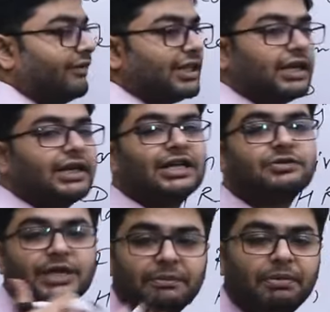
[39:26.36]
Whether it
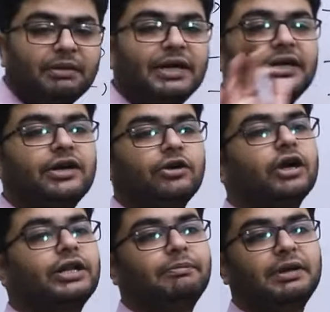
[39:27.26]
has been implemented,
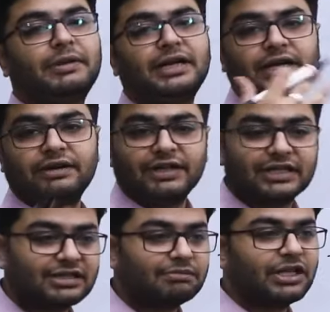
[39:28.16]
not implemented,
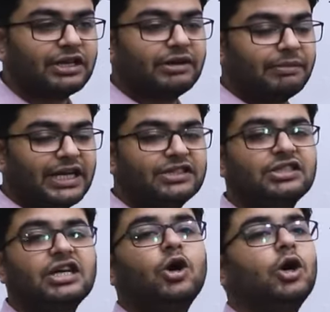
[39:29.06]
whether something
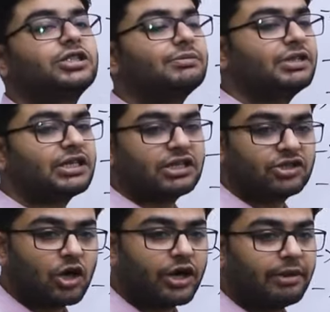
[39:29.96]
remains or something
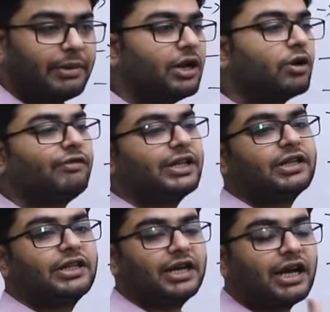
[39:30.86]
does not remain, or
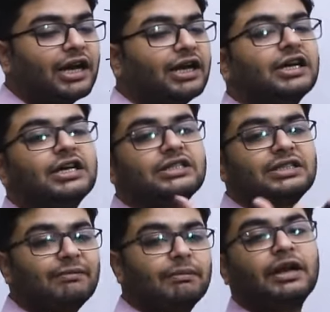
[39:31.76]
whether there are
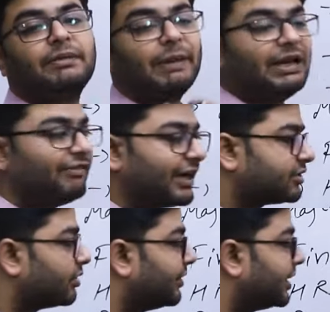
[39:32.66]
some ripple
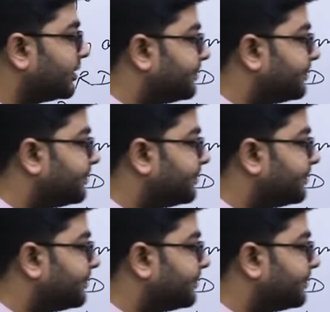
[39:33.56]
effects of it.